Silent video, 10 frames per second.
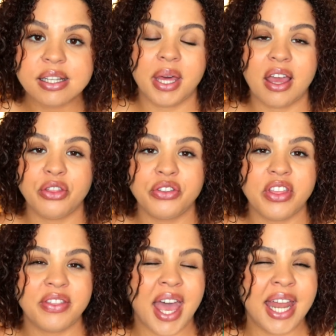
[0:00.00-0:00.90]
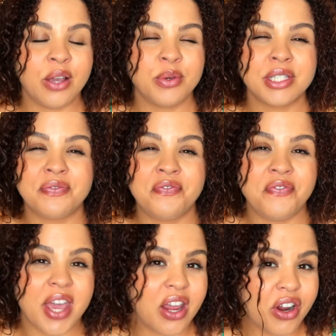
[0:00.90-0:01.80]
But other than that, it was
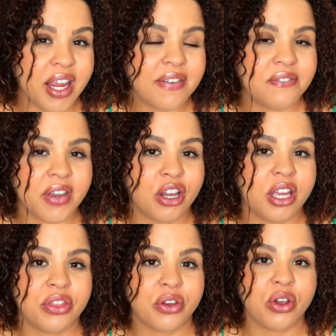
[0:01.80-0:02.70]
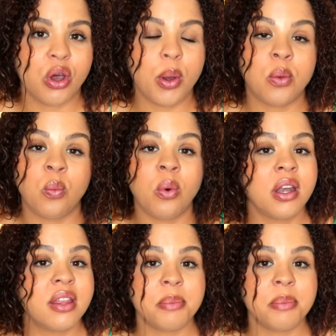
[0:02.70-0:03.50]
very, very thorough and one of the